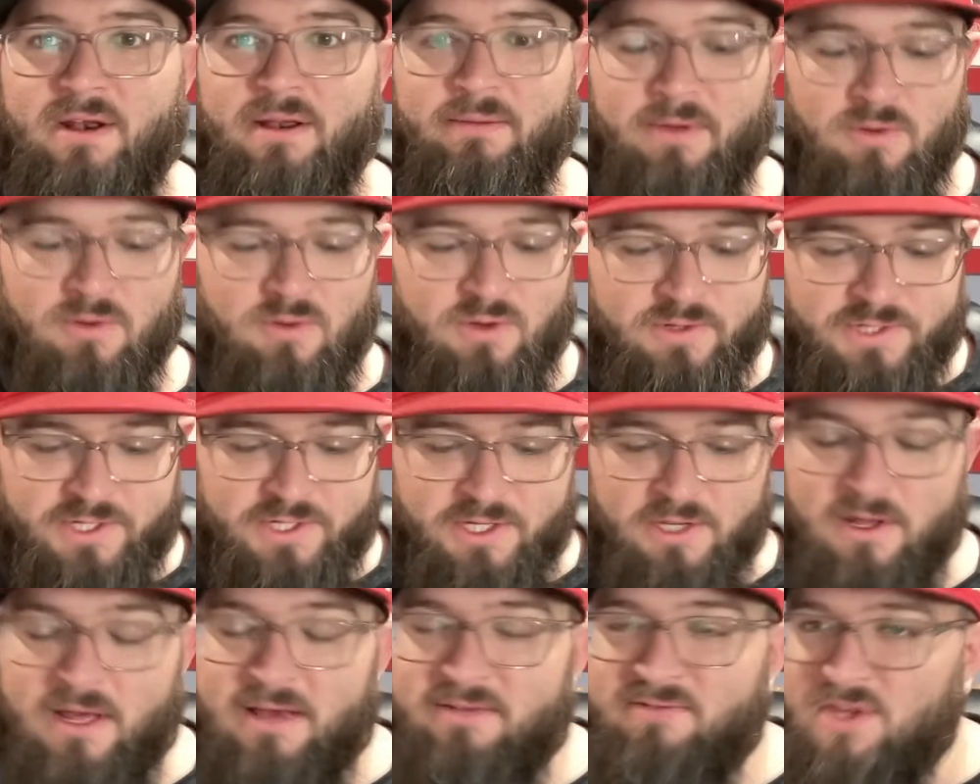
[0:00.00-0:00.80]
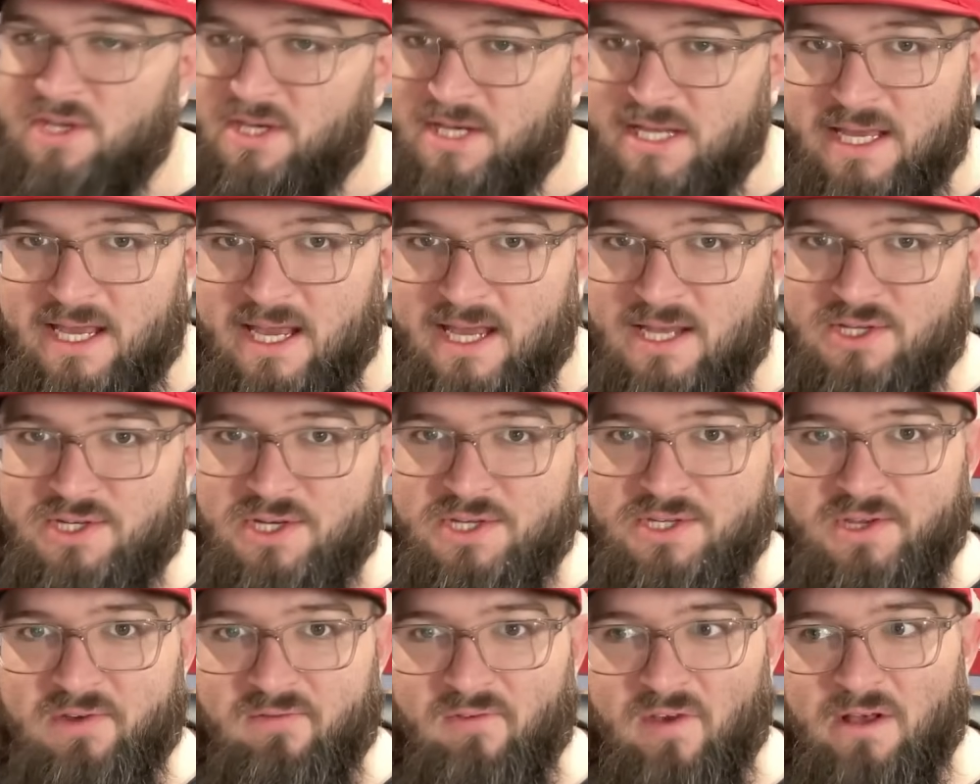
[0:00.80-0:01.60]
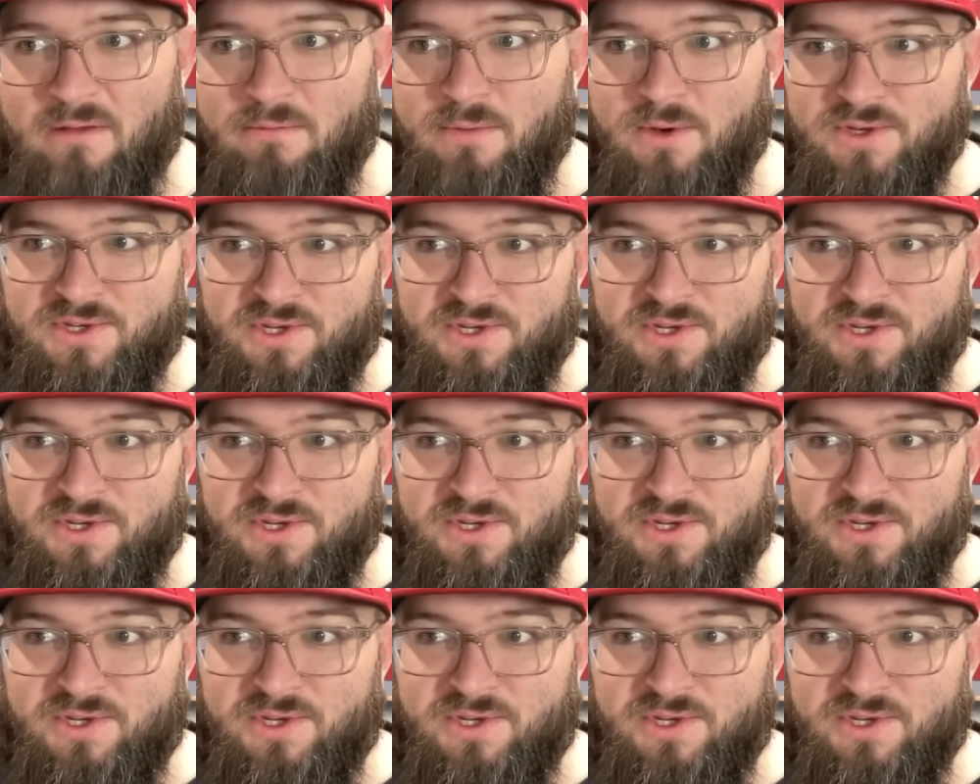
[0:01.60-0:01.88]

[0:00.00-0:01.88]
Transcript: I mean, you still have the DH that's available,